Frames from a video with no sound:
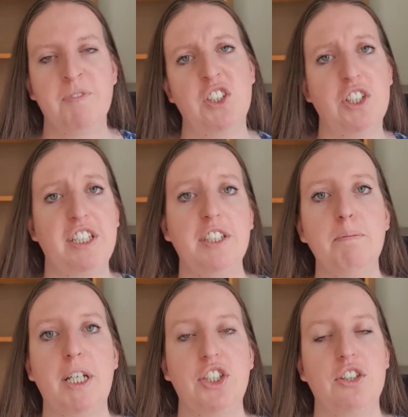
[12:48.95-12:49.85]
So I did
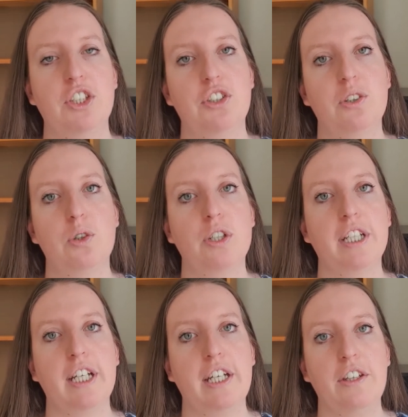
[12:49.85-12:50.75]
mention the
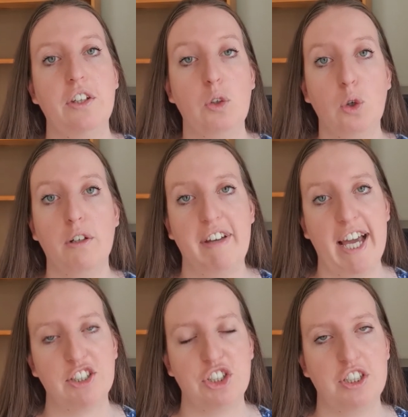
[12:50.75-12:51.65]
story in the law of
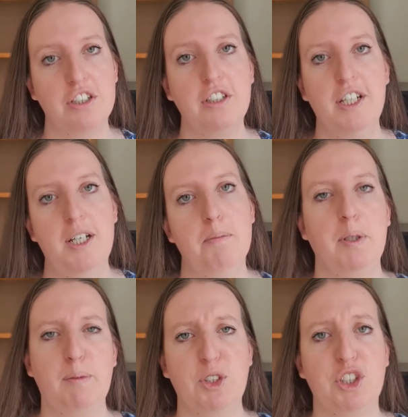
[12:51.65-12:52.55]
action, but
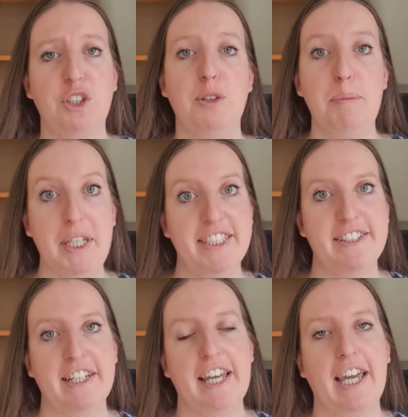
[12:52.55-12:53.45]
I'm just going to repeat
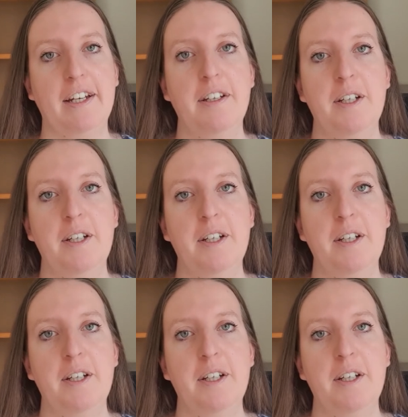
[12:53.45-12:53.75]
it again.